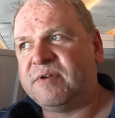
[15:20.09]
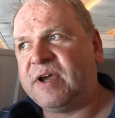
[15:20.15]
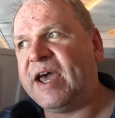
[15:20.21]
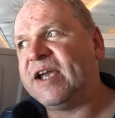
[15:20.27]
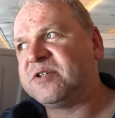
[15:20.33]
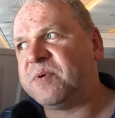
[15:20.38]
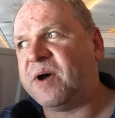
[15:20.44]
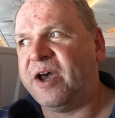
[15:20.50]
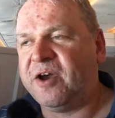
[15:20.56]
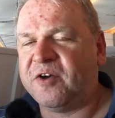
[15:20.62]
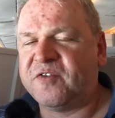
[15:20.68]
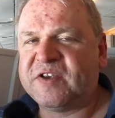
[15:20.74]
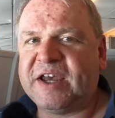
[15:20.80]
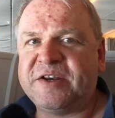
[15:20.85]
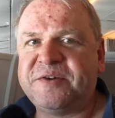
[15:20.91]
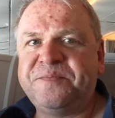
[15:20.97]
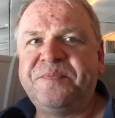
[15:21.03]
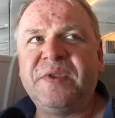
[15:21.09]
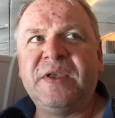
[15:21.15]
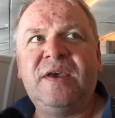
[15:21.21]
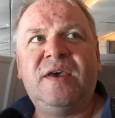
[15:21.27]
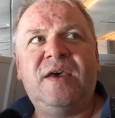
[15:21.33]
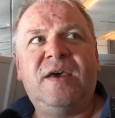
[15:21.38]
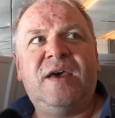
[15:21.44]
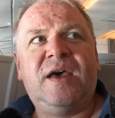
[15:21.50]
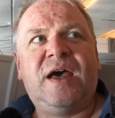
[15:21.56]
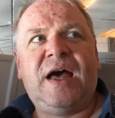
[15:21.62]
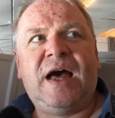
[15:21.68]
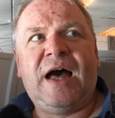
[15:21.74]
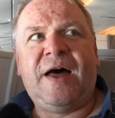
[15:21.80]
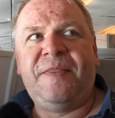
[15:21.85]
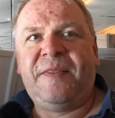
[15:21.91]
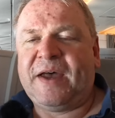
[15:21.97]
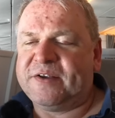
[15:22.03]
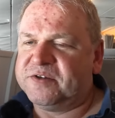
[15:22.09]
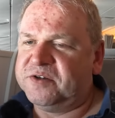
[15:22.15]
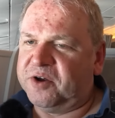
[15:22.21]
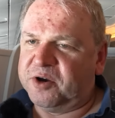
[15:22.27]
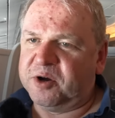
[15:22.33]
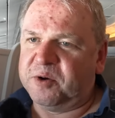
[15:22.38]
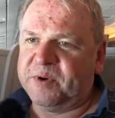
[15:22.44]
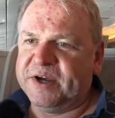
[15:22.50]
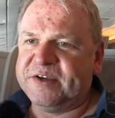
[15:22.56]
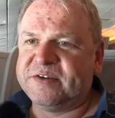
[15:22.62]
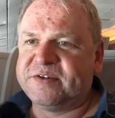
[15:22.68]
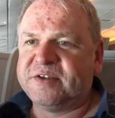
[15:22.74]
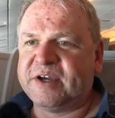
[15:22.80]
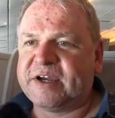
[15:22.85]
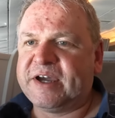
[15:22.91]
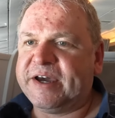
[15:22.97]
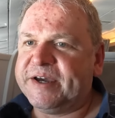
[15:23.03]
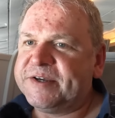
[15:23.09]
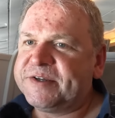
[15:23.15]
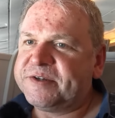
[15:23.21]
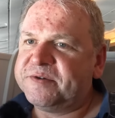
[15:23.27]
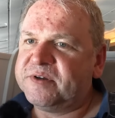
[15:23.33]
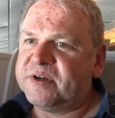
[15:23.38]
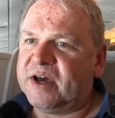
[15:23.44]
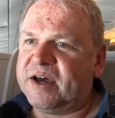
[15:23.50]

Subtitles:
X, Y or Z, and that's not always the case.